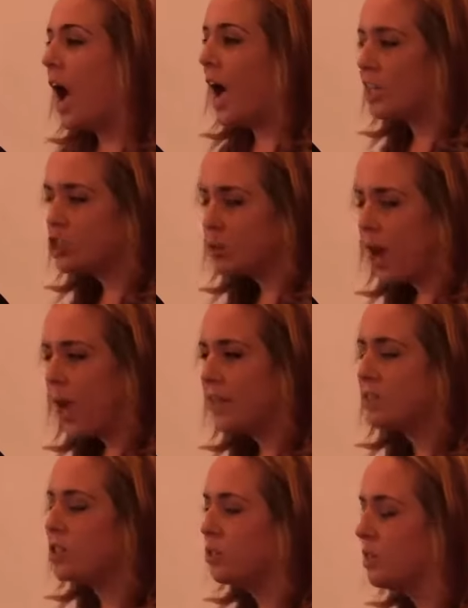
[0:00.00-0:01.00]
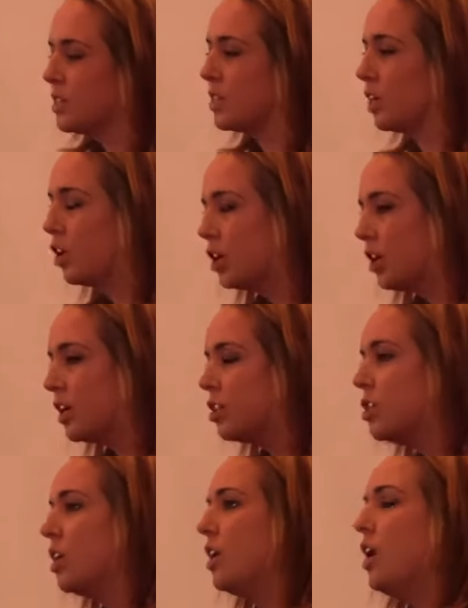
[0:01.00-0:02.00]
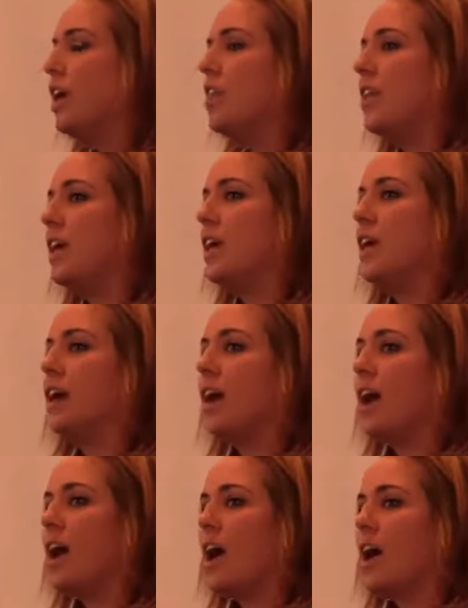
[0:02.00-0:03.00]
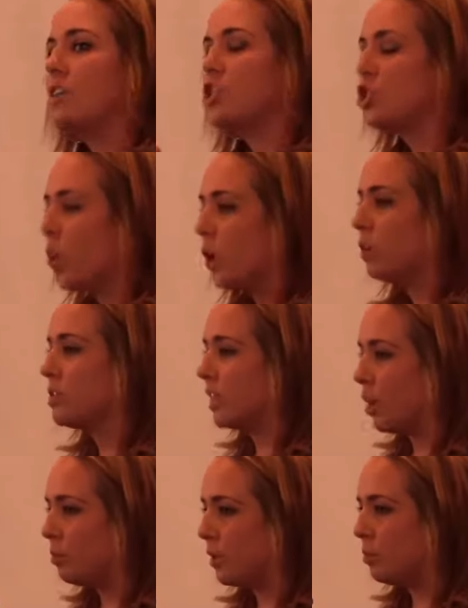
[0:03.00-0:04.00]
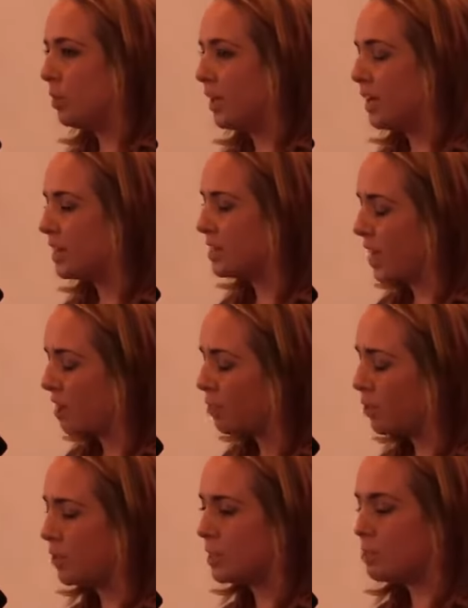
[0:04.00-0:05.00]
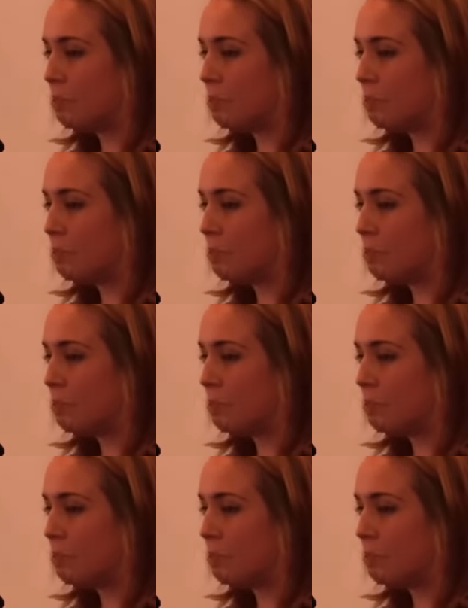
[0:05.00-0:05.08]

I tried to disencourage the soil sampling because everyone's